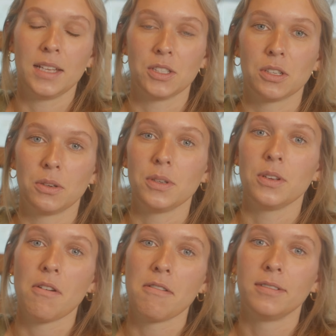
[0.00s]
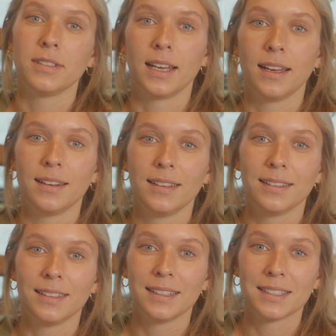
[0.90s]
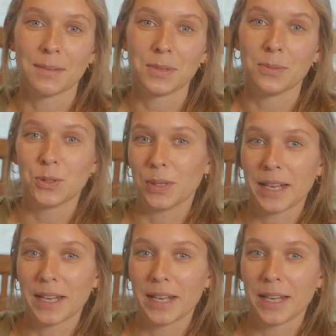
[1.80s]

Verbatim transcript: And so you know that sometimes you